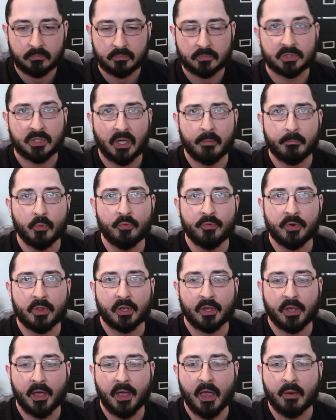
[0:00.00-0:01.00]
Stop moving
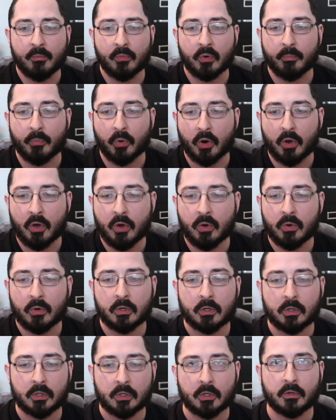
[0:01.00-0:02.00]
the camera, bro.
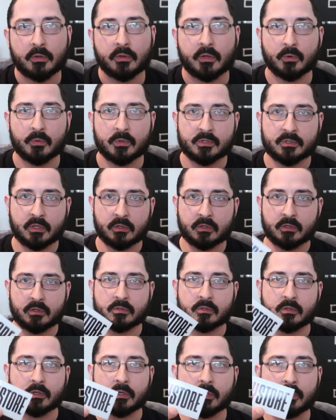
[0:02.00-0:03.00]
They always send
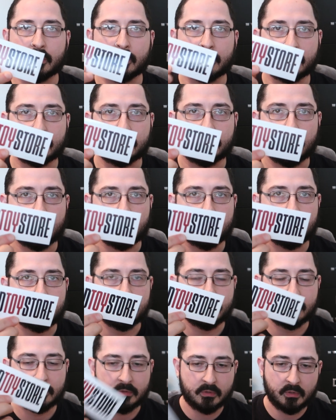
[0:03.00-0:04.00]
these like
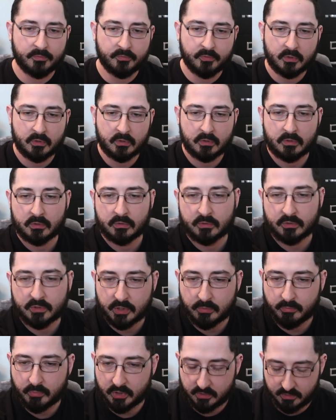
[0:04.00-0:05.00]
stickers and stuff in there, little
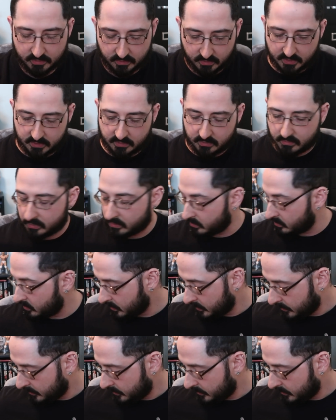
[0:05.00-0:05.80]
shipments, so that's cool.